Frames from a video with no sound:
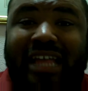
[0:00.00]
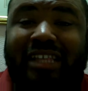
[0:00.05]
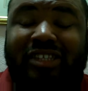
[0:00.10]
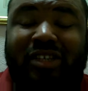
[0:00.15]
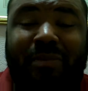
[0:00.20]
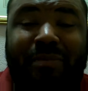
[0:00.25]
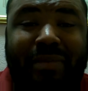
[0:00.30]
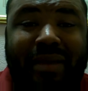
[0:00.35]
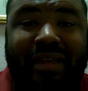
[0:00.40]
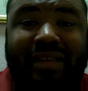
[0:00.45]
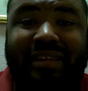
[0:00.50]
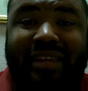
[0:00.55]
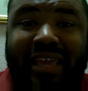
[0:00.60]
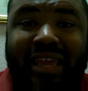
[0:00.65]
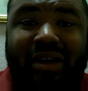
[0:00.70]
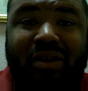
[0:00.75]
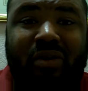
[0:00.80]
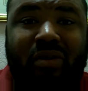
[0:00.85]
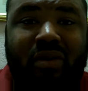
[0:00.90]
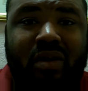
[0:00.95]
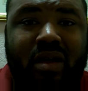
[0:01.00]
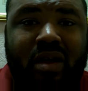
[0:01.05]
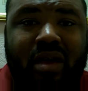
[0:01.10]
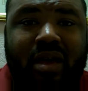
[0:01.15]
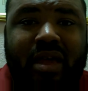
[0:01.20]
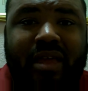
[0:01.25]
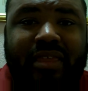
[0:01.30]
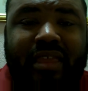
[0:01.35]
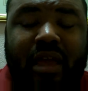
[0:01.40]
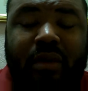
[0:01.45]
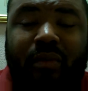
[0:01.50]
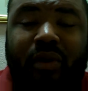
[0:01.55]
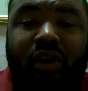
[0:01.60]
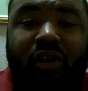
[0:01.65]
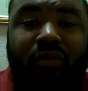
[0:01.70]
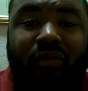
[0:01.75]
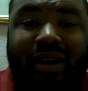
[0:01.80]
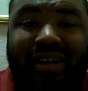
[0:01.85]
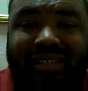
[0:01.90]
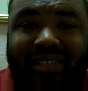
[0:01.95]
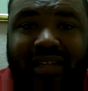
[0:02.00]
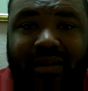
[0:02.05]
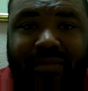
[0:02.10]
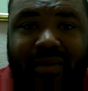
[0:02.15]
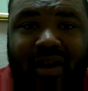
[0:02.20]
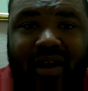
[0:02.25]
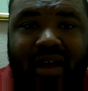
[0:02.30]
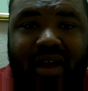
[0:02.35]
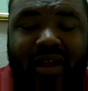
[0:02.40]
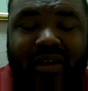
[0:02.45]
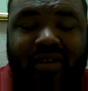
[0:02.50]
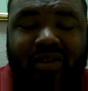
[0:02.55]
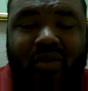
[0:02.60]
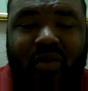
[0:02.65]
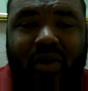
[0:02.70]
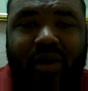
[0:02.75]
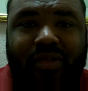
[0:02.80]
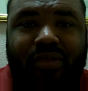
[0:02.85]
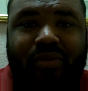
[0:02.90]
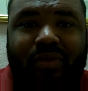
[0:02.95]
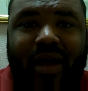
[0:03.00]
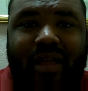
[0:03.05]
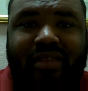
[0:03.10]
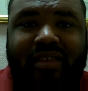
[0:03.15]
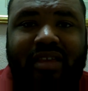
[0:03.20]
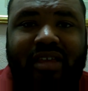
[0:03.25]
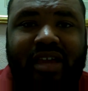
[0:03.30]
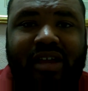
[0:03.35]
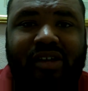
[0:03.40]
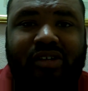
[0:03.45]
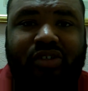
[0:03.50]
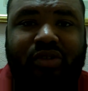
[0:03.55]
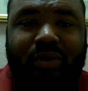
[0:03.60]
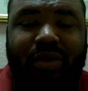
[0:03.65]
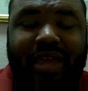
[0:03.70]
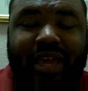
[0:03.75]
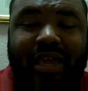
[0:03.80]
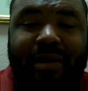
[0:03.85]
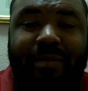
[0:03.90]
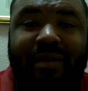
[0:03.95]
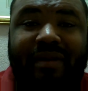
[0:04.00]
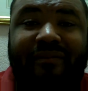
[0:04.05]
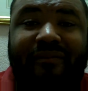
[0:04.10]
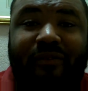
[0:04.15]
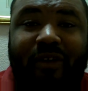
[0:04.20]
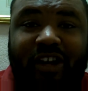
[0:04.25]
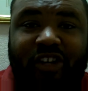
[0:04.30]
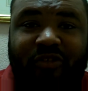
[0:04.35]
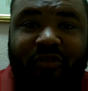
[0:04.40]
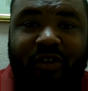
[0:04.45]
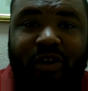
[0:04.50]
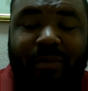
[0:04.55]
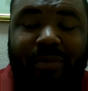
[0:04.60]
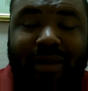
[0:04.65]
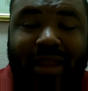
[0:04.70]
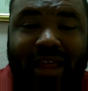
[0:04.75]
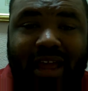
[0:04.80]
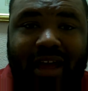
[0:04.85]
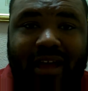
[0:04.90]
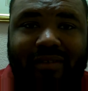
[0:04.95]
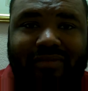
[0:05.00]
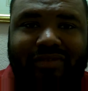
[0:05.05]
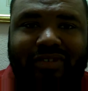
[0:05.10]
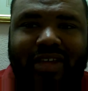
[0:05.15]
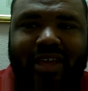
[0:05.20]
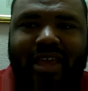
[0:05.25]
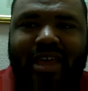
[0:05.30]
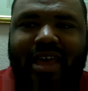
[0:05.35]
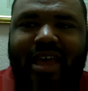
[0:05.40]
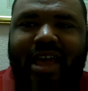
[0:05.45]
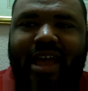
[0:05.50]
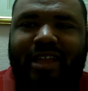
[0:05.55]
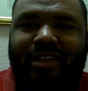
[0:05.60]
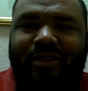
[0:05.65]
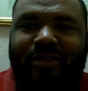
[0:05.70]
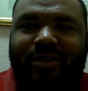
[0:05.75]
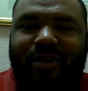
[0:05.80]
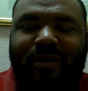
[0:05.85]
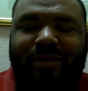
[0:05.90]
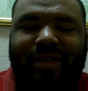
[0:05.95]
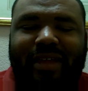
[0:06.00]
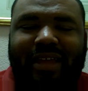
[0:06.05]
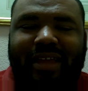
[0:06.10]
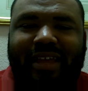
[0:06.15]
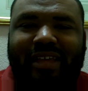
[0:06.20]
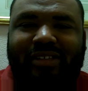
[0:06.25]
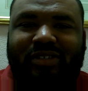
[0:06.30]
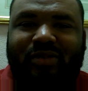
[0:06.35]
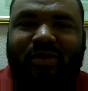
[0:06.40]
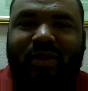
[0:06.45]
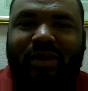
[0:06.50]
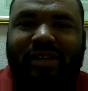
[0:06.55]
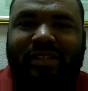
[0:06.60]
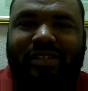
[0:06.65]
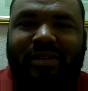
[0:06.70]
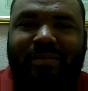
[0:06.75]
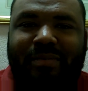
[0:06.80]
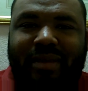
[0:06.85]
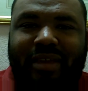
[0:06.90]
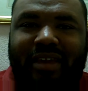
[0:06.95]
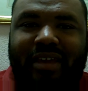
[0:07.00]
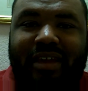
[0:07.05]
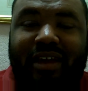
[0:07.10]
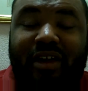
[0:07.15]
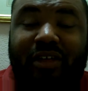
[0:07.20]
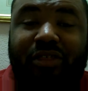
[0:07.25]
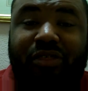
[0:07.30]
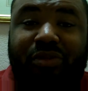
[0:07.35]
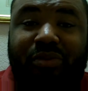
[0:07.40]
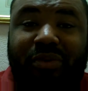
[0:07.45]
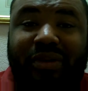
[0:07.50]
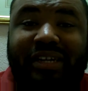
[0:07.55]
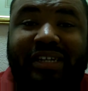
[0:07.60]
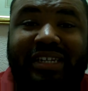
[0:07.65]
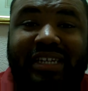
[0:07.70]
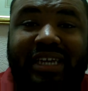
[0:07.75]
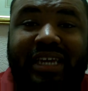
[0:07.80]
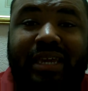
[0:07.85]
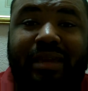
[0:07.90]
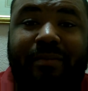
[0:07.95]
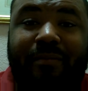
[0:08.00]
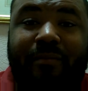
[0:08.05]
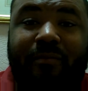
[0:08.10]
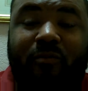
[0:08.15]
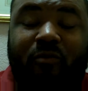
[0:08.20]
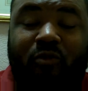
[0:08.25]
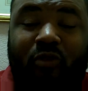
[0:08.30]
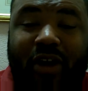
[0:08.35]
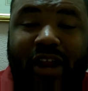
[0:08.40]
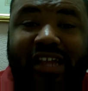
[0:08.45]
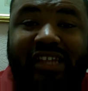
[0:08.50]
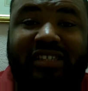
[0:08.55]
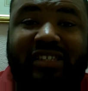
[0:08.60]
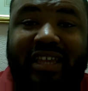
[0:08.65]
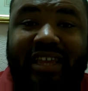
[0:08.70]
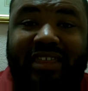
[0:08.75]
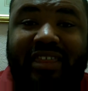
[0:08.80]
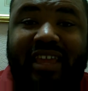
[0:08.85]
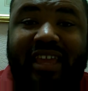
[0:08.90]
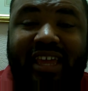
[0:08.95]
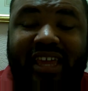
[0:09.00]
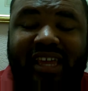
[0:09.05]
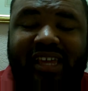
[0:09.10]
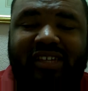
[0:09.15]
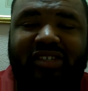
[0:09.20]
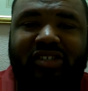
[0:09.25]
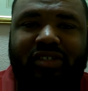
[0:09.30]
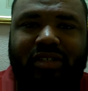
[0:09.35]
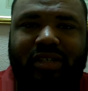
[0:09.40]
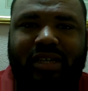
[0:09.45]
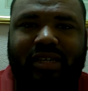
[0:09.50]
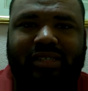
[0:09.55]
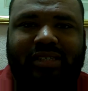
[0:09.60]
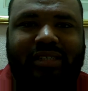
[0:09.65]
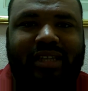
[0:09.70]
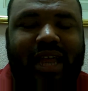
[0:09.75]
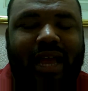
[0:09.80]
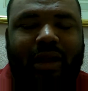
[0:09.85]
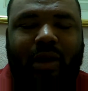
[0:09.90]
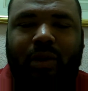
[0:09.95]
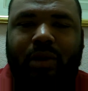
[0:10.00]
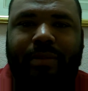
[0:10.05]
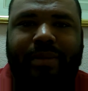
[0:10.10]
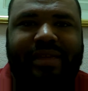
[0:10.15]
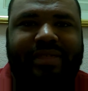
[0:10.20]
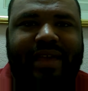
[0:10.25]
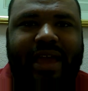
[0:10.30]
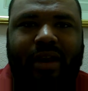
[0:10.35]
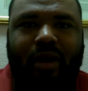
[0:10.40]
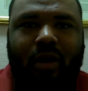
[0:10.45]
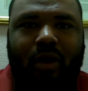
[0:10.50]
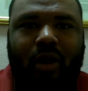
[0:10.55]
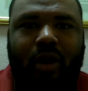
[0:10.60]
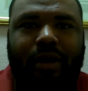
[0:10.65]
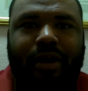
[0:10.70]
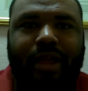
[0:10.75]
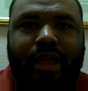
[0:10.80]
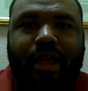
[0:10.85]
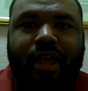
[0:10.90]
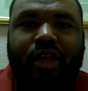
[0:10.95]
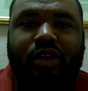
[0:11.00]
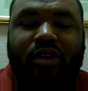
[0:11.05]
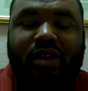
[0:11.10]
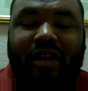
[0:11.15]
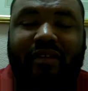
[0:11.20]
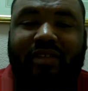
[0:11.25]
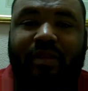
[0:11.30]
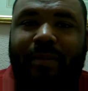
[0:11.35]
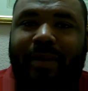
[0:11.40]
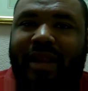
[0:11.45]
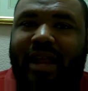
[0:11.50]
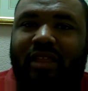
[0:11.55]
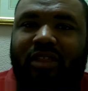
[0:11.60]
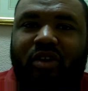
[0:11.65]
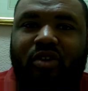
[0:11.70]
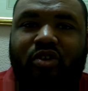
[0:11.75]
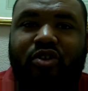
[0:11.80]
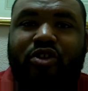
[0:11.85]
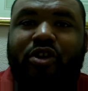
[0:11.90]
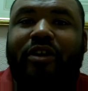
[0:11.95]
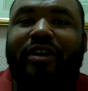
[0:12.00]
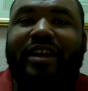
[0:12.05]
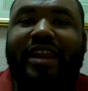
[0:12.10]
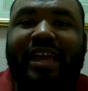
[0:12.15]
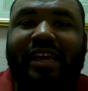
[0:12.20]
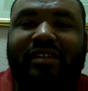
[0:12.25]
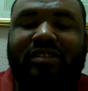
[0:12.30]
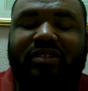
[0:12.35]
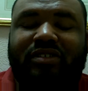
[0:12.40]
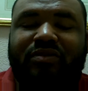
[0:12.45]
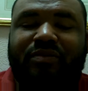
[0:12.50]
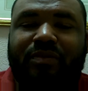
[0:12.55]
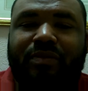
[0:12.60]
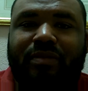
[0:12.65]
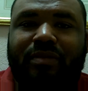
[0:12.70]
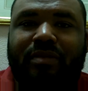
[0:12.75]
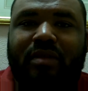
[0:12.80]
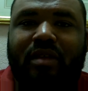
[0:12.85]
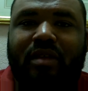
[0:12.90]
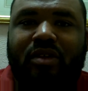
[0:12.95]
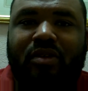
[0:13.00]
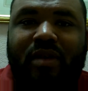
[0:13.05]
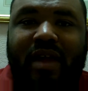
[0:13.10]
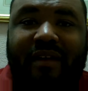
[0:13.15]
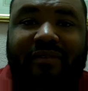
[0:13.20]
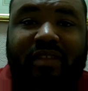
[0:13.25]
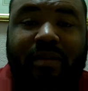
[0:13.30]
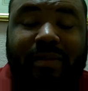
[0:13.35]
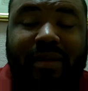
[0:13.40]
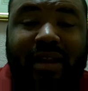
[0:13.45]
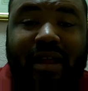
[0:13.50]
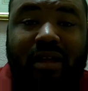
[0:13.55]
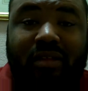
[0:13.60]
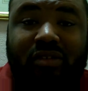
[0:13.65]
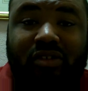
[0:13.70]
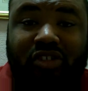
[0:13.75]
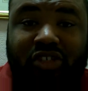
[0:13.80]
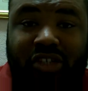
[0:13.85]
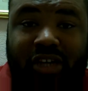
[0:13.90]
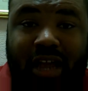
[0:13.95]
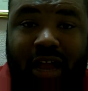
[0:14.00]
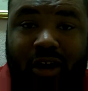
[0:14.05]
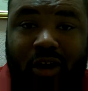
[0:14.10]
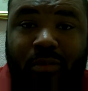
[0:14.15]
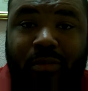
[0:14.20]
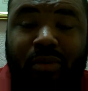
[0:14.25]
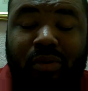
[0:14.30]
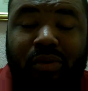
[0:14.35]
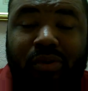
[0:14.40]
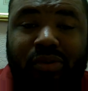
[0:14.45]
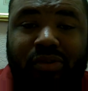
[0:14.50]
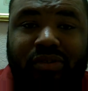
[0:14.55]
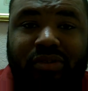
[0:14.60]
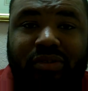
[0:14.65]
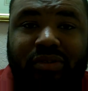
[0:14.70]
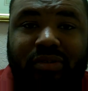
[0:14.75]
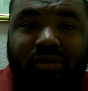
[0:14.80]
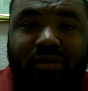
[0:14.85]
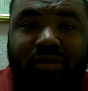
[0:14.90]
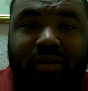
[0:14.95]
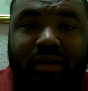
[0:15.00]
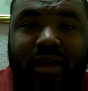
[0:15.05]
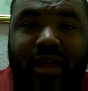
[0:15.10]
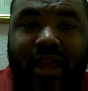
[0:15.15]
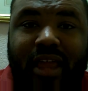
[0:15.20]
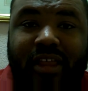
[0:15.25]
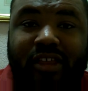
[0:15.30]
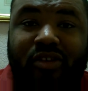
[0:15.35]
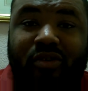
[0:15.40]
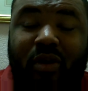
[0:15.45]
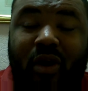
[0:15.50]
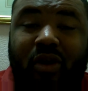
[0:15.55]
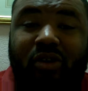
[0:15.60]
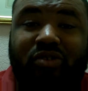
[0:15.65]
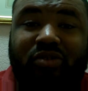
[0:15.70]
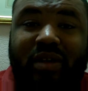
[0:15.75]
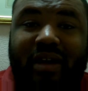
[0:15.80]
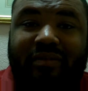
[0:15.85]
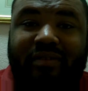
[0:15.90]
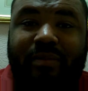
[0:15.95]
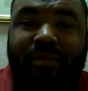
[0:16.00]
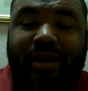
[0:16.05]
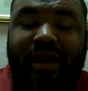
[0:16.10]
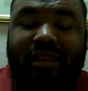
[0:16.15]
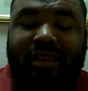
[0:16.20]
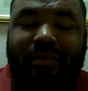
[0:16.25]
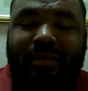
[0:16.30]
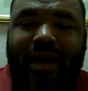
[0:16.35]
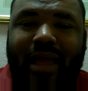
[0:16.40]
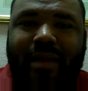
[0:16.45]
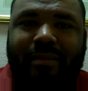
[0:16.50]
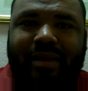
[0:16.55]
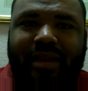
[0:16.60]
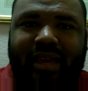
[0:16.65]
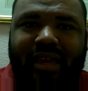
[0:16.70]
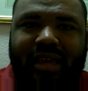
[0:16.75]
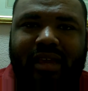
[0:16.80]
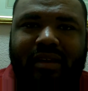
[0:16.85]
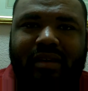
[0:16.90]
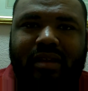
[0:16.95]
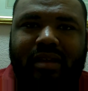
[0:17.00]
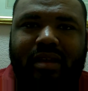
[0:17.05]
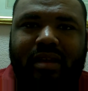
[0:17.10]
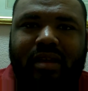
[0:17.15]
That's a big deal. They want to rest LeBron going throughout the year so he can be fresh for the playoffs. And you know that it's going to be a three team race in the East. It's not going to be that hard. You have to beat out the New York Knicks, you have to beat out the Chicago Bulls, and you also have to beat out the Miami Heat.